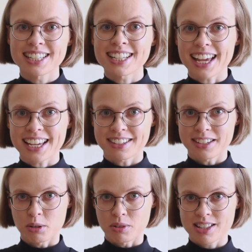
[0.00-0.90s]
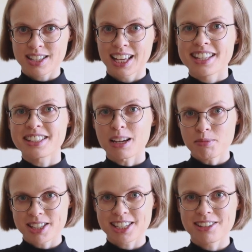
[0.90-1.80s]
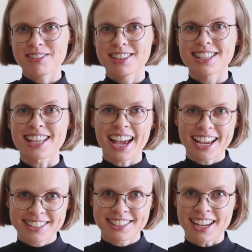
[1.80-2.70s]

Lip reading: Take notes. Some students hate